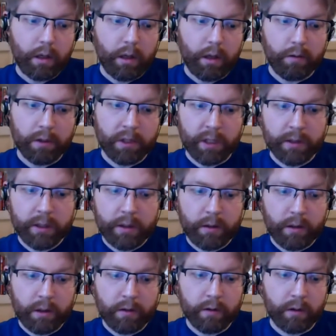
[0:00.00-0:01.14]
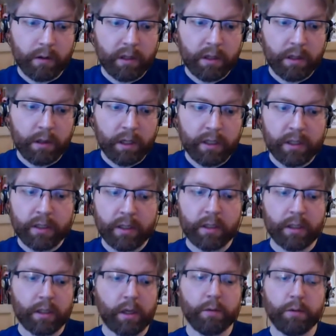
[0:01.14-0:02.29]
results to the different
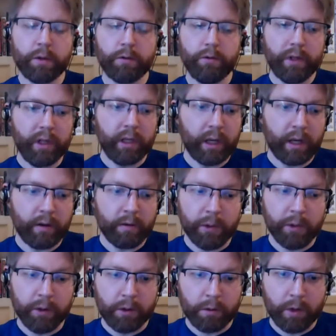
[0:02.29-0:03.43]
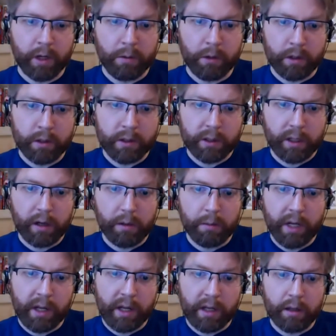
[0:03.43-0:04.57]
exercises. I was really kind of blown away when I saw how
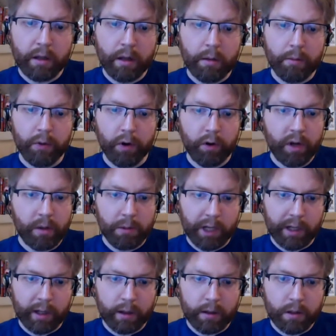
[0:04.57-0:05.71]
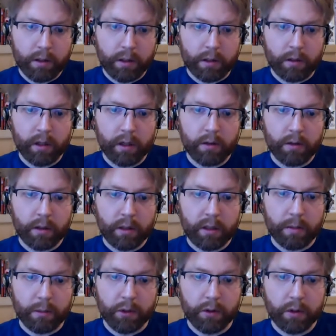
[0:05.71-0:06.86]
many programming languages are actually
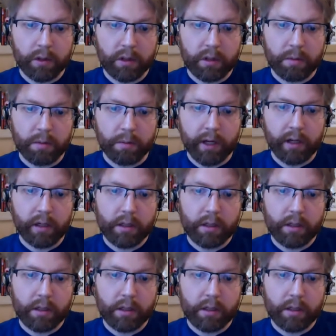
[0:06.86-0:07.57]
supported by it.